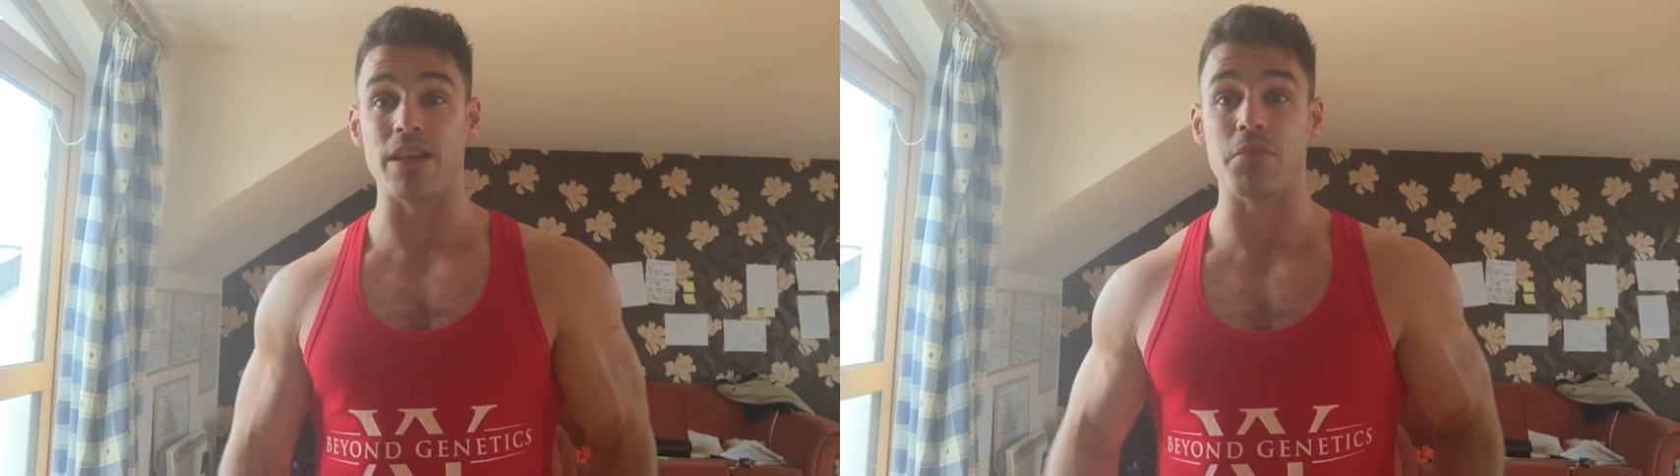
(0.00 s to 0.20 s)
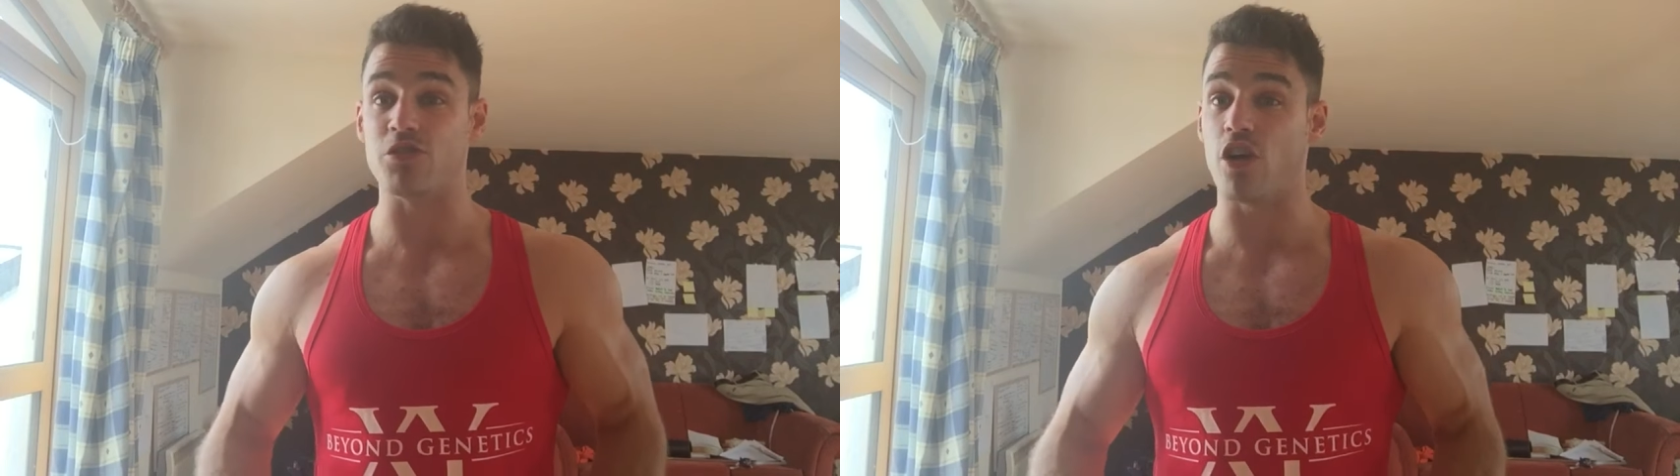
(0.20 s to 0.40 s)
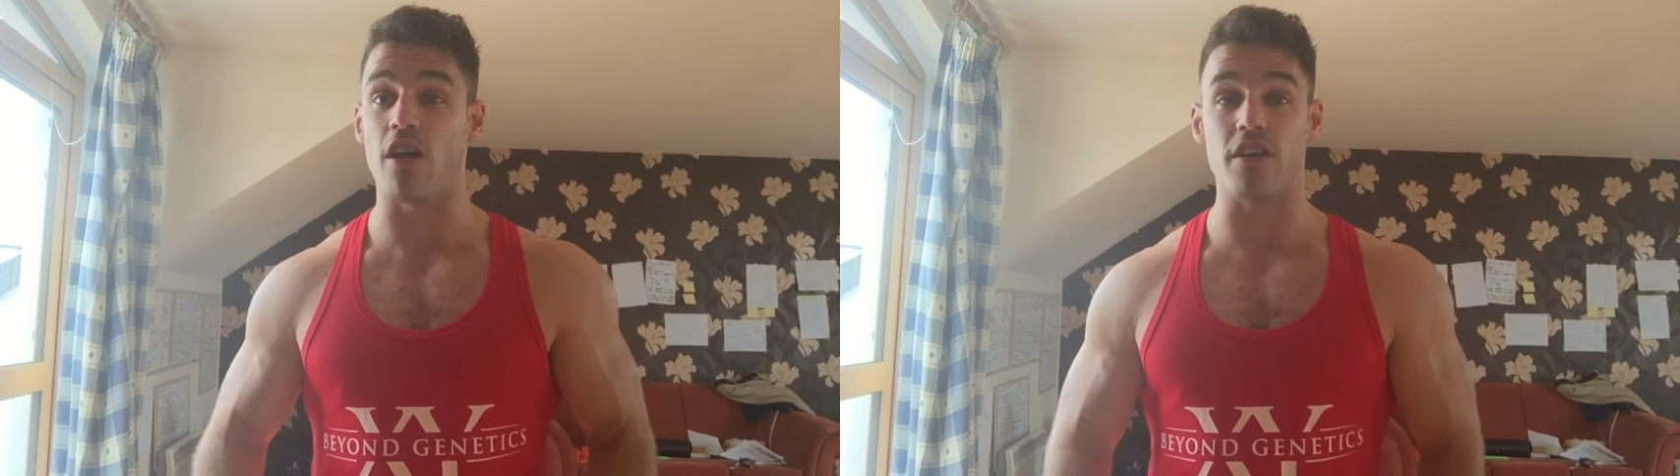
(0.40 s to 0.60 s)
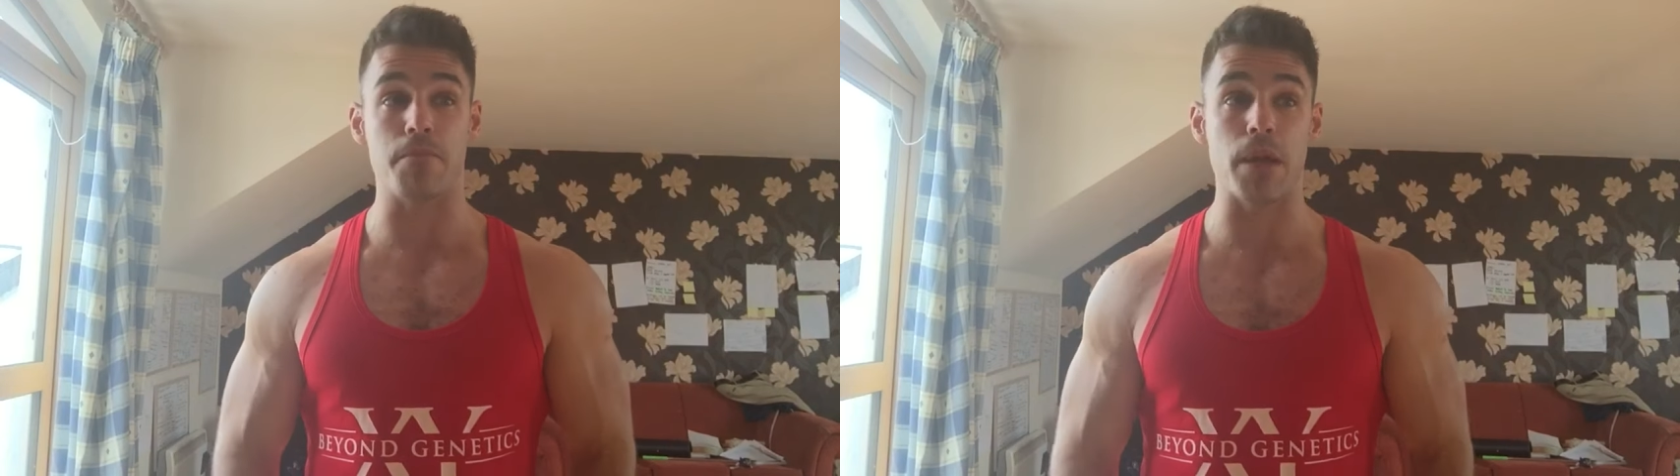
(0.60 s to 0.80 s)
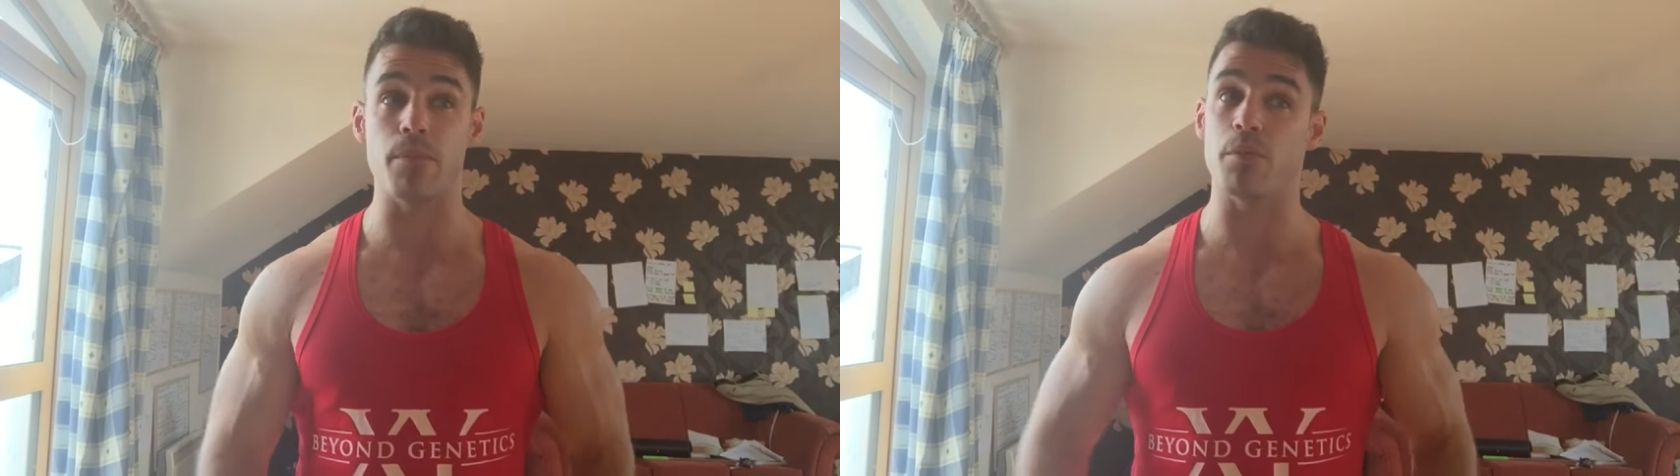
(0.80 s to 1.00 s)
in the majority
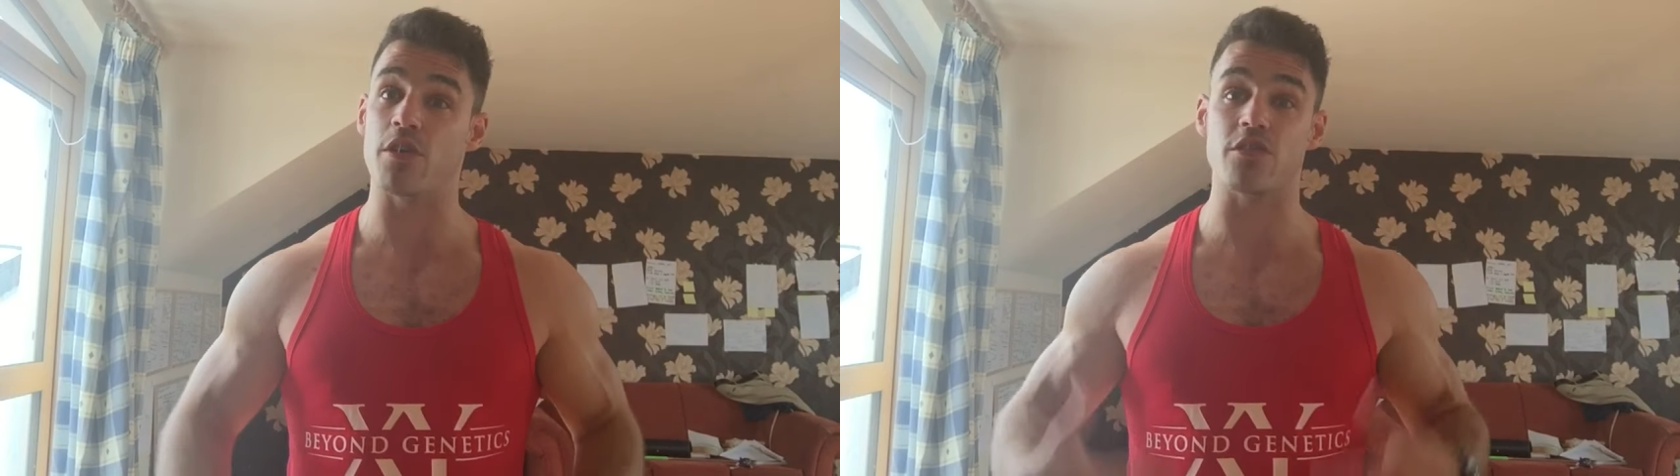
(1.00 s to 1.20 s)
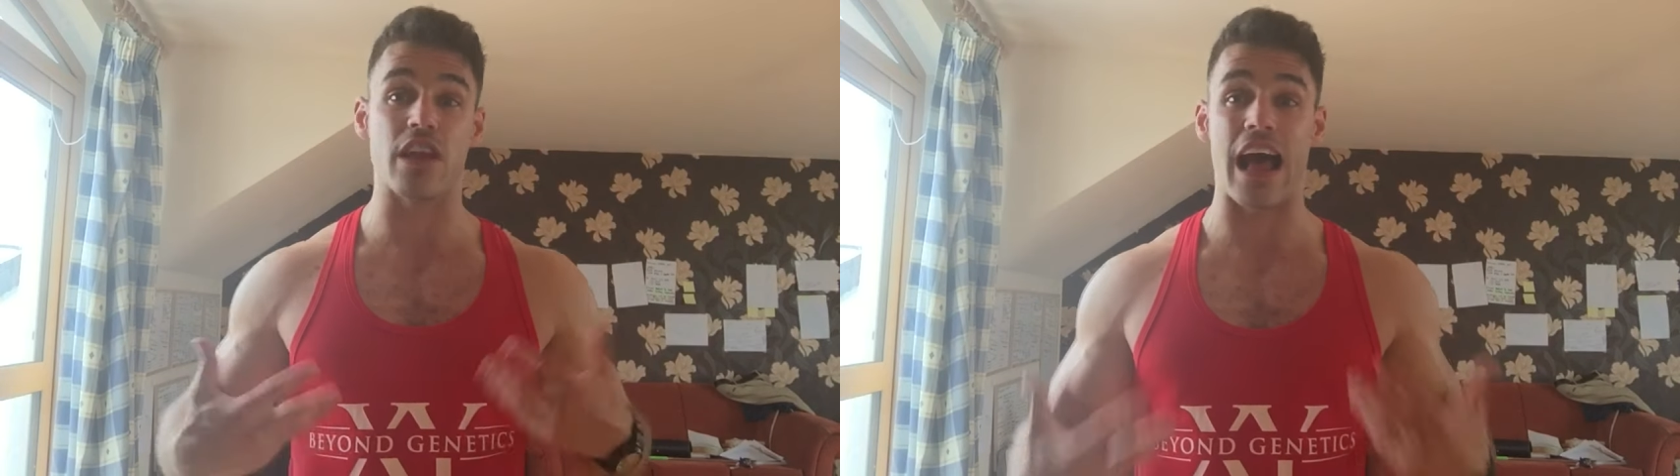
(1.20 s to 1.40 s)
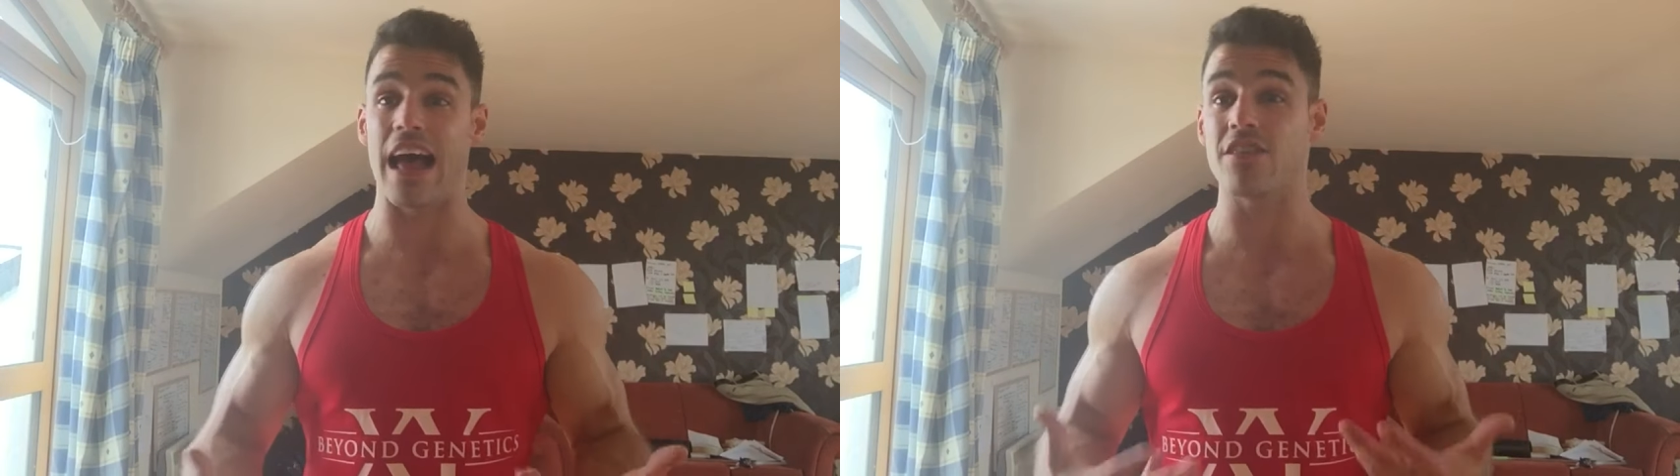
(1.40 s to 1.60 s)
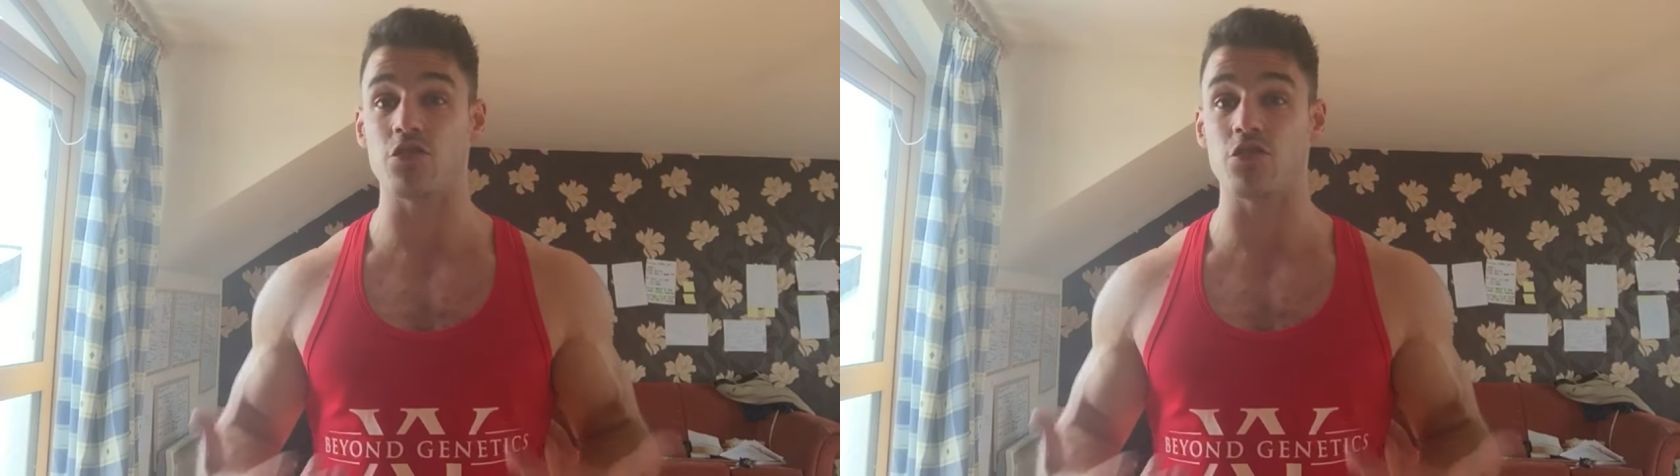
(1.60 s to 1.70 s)
of people because it has